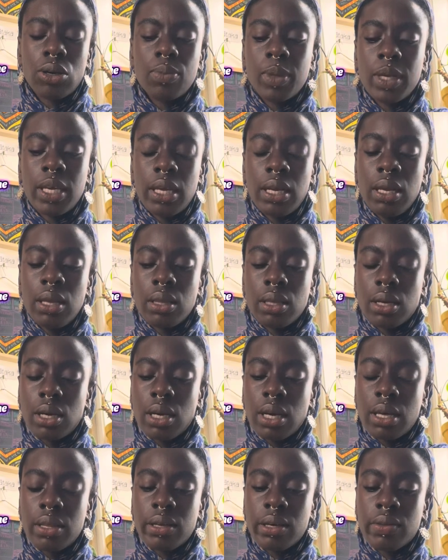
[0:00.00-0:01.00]
be anything. And
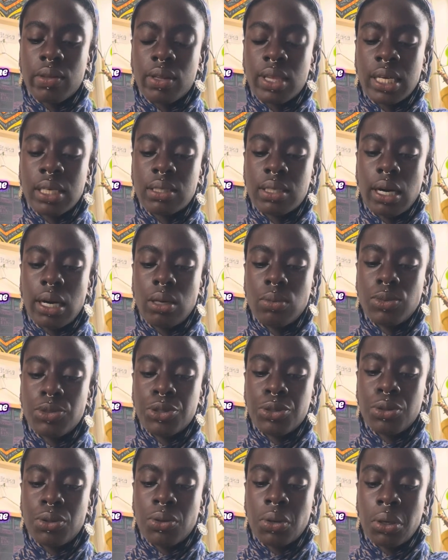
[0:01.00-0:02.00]
I think that that's helped you
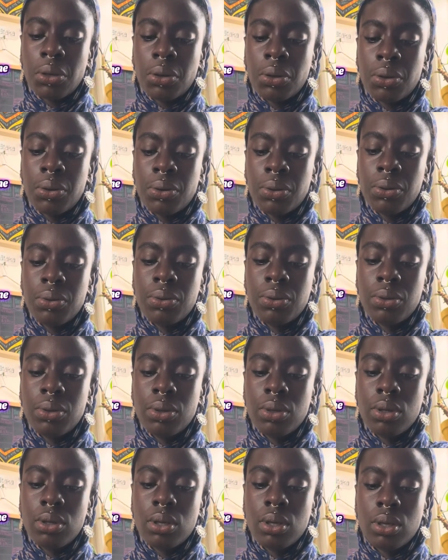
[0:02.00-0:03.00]
grow
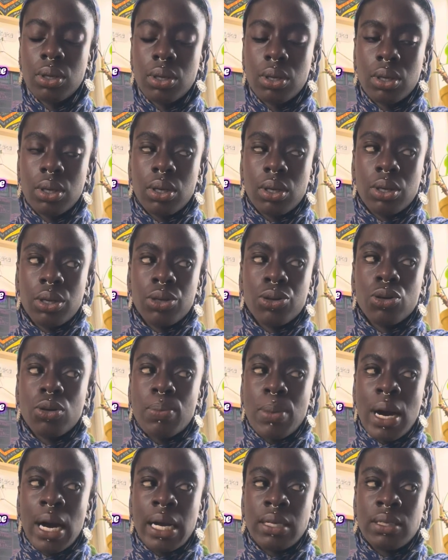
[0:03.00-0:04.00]
your
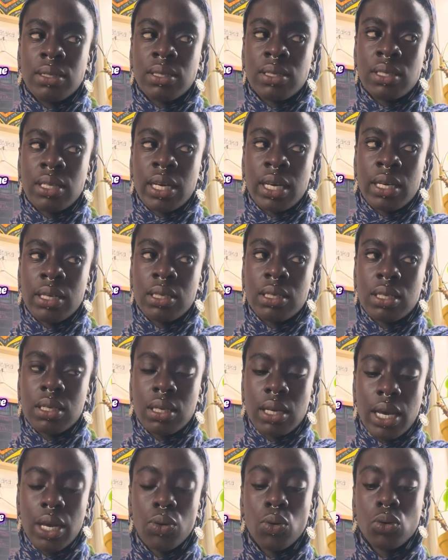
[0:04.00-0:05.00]
mindset
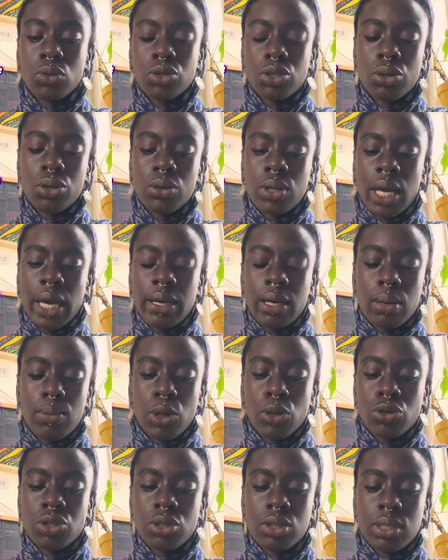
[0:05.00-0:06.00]
and also like
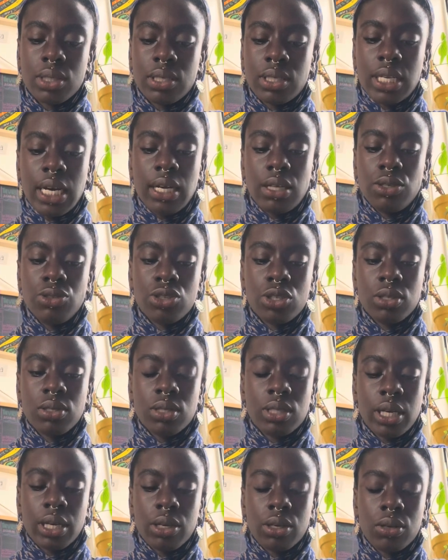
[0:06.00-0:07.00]
emotional intelligence.
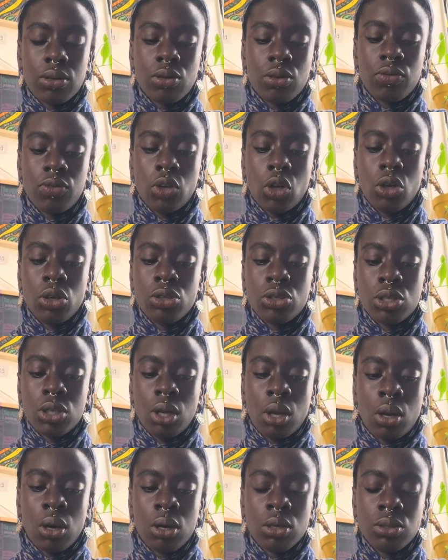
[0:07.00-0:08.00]
Like you've learned a
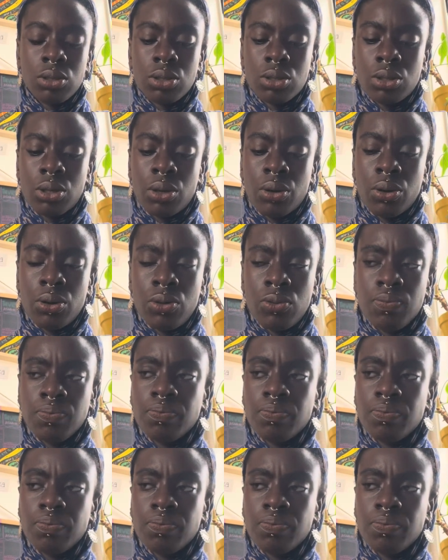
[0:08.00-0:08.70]
lot, so